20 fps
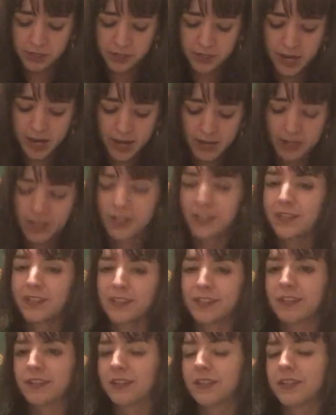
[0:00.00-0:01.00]
take in
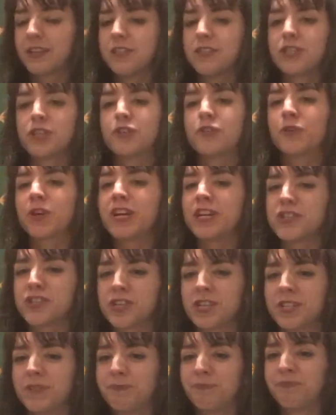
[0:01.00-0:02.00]

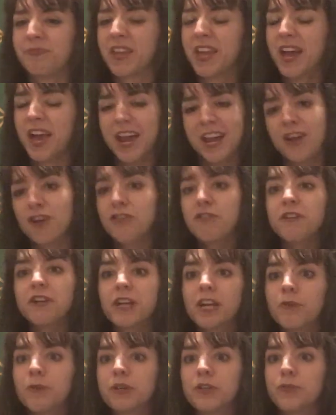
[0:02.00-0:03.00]
consideration. Another
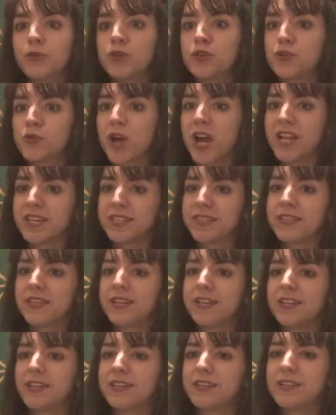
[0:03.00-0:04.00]
thing I want to address
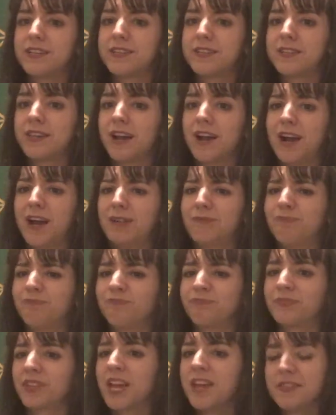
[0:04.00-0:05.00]
is
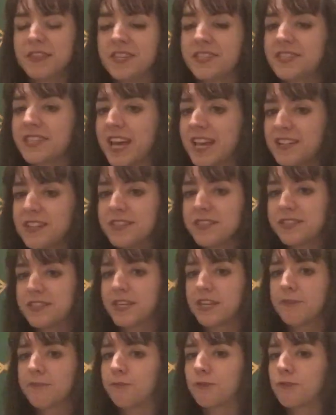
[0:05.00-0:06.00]
this
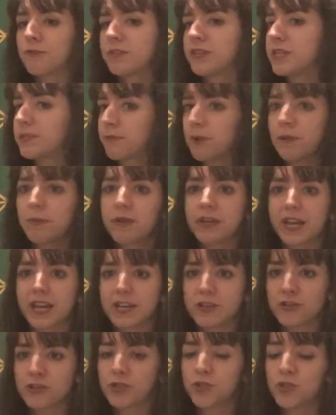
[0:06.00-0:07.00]
tendency for these
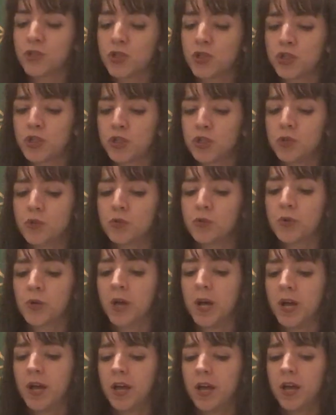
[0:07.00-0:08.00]
publications
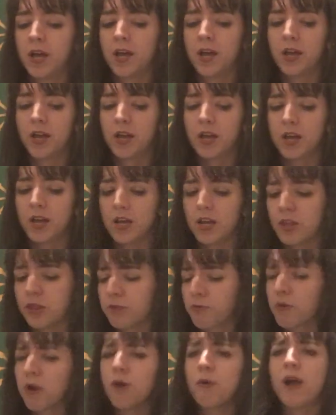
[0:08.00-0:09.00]
to
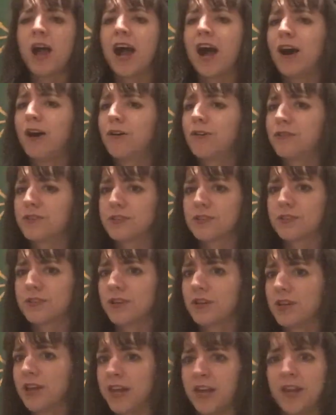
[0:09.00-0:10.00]
throw out
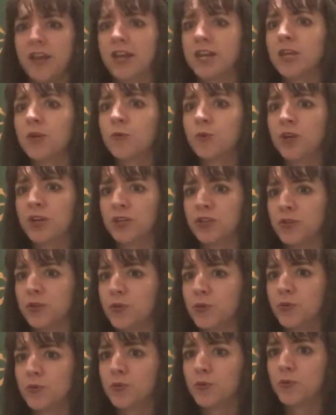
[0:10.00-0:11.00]
at anyone
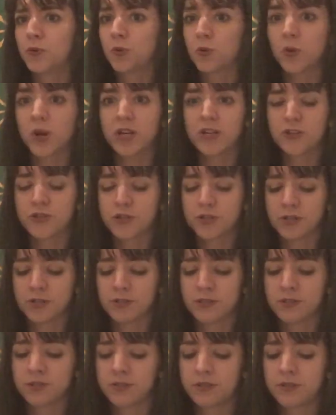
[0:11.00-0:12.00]
who
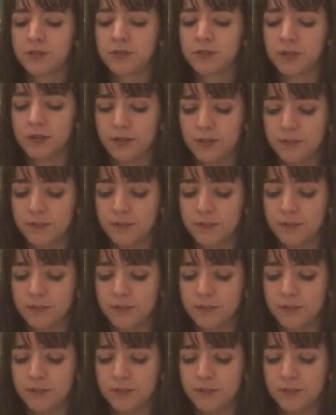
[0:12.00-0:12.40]
questions